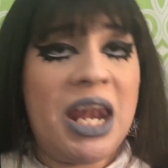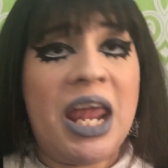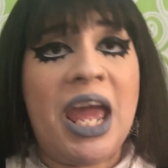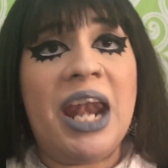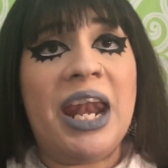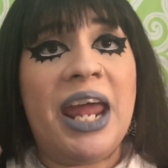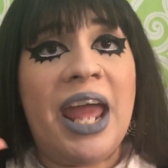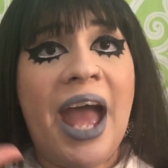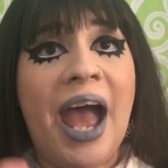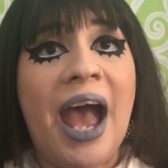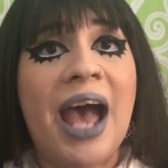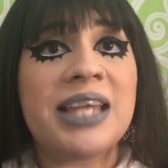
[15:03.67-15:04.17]
And
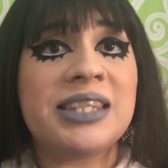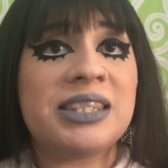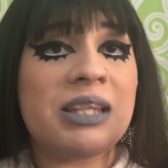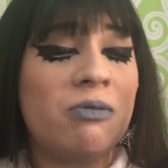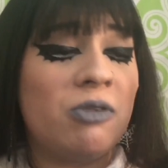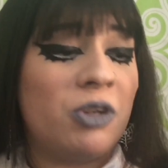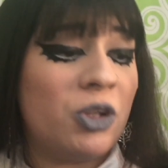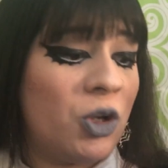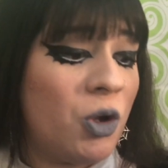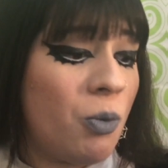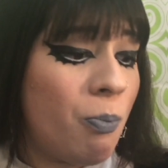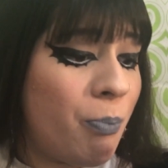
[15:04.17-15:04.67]
it has the
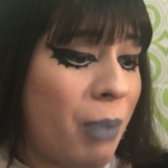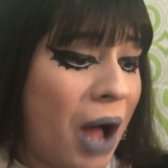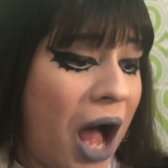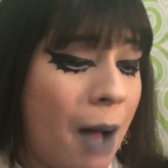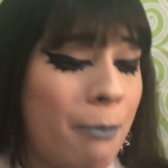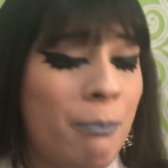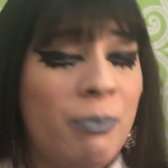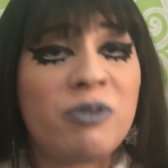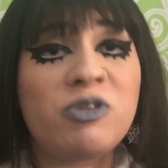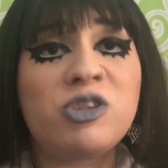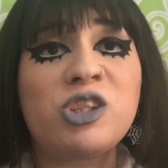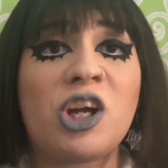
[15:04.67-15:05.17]
little
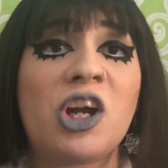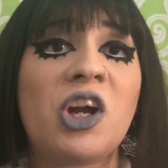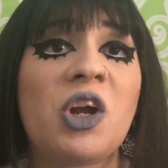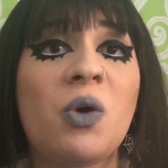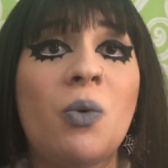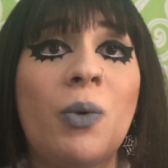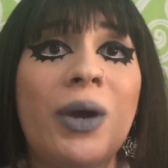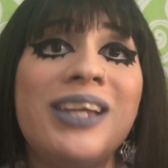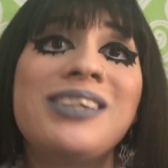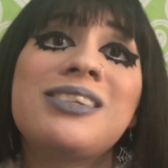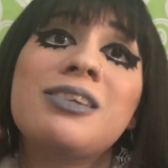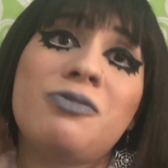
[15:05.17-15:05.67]
pop of
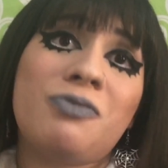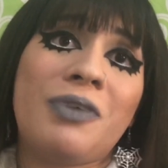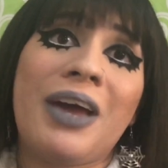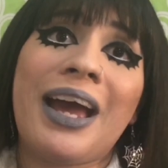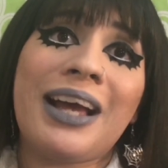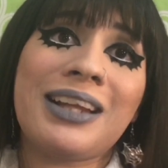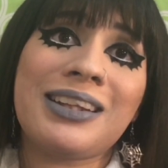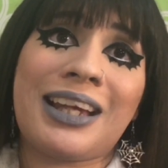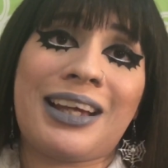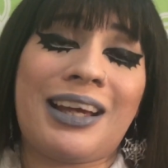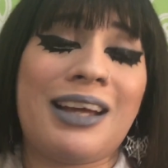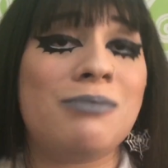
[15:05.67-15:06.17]
turquoise
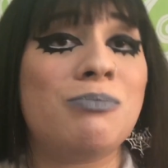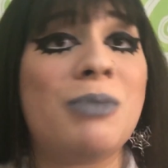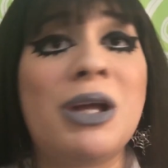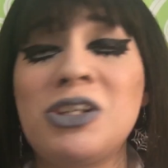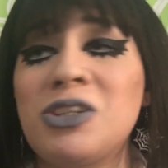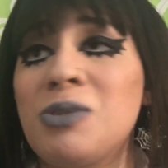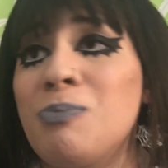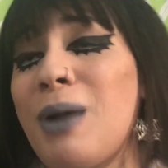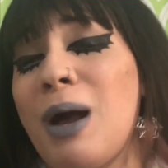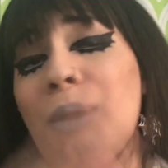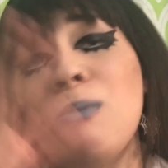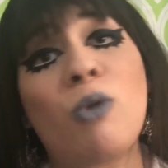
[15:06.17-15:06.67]
effect, like I
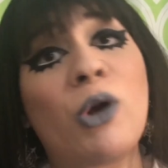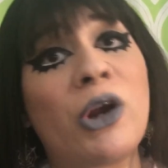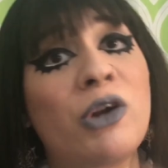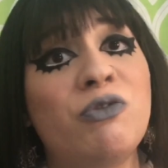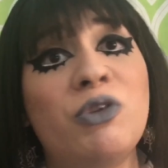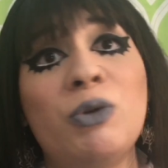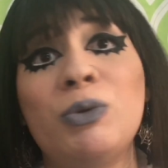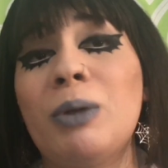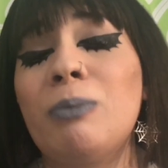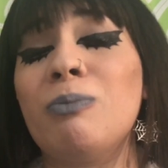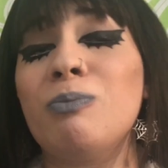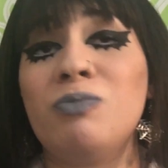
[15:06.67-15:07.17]
mentioned about
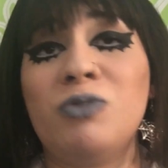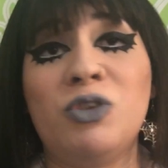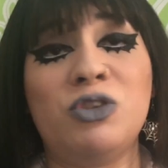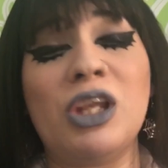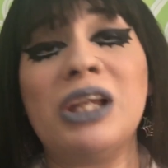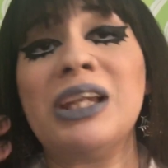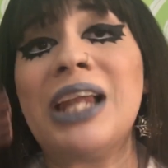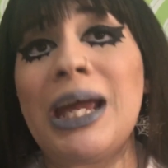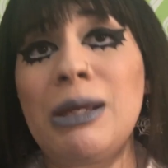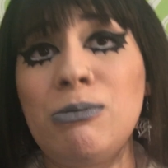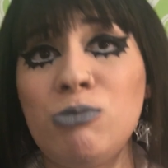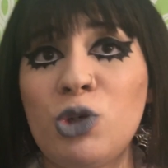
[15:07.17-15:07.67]
Morphe, the
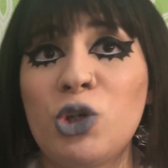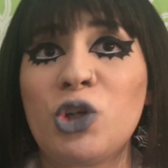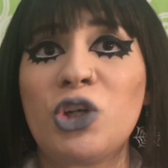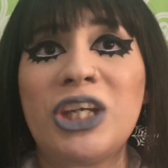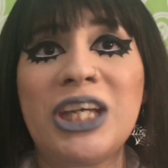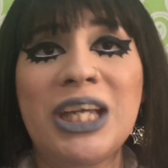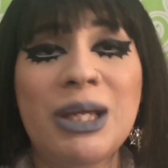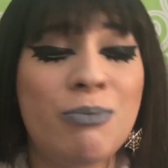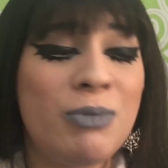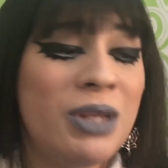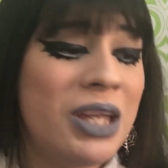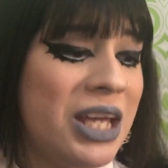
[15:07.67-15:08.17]
lime
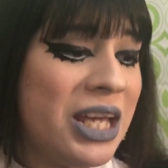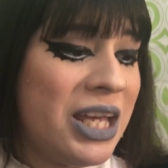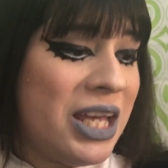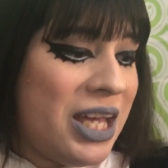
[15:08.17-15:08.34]
green.